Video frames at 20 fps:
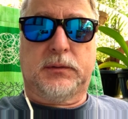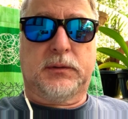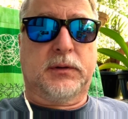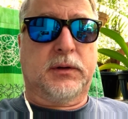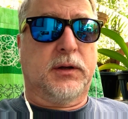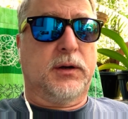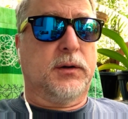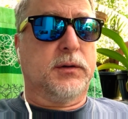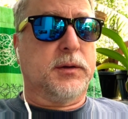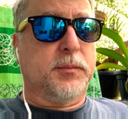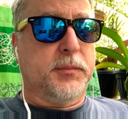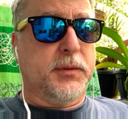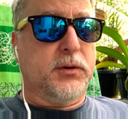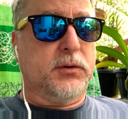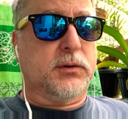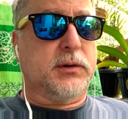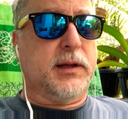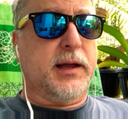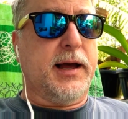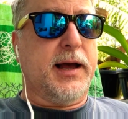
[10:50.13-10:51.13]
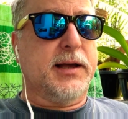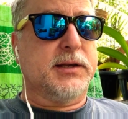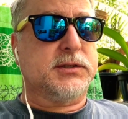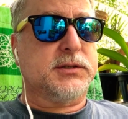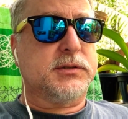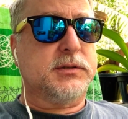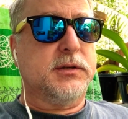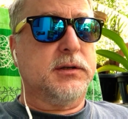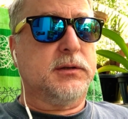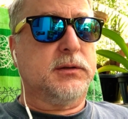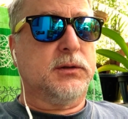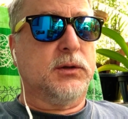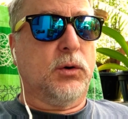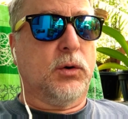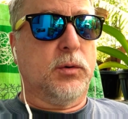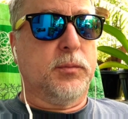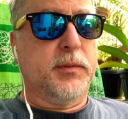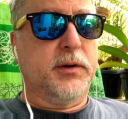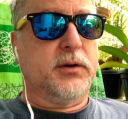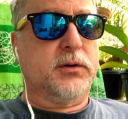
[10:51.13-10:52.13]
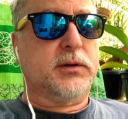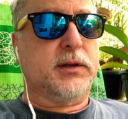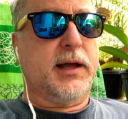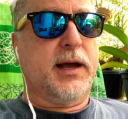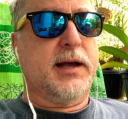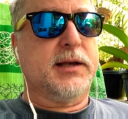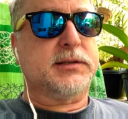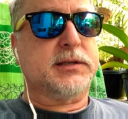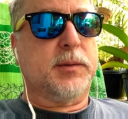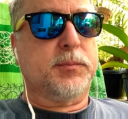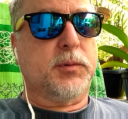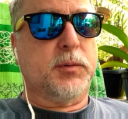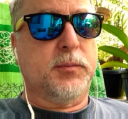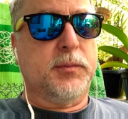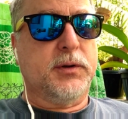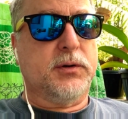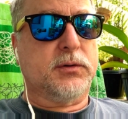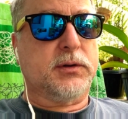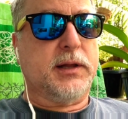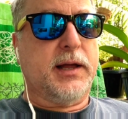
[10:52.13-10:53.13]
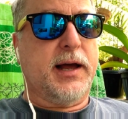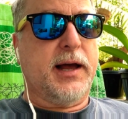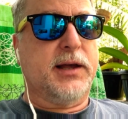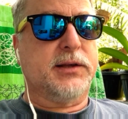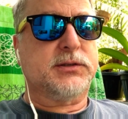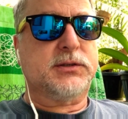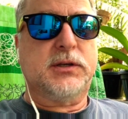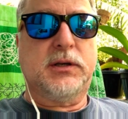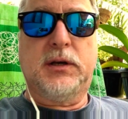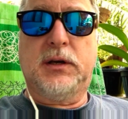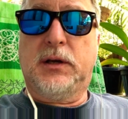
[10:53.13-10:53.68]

You know, the middle class, lower middle class, upper middle class,